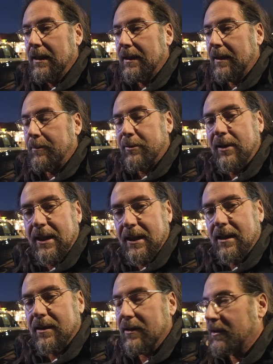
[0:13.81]
then
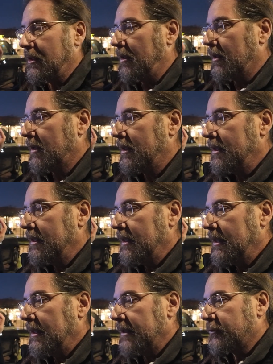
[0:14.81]
preheated the car
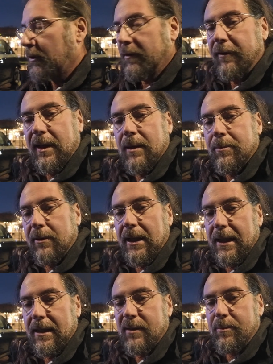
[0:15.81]
I drove here,
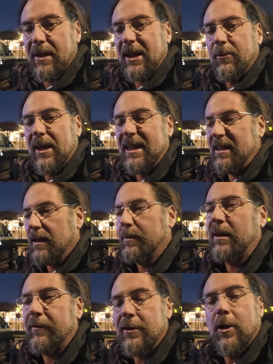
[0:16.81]
preheated the battery and did a
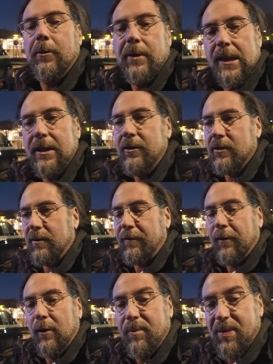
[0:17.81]
bit of yoing. So
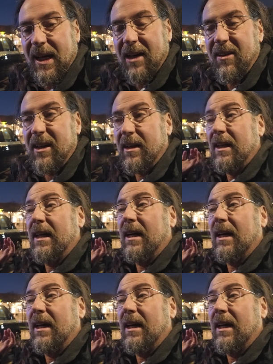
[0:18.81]
full power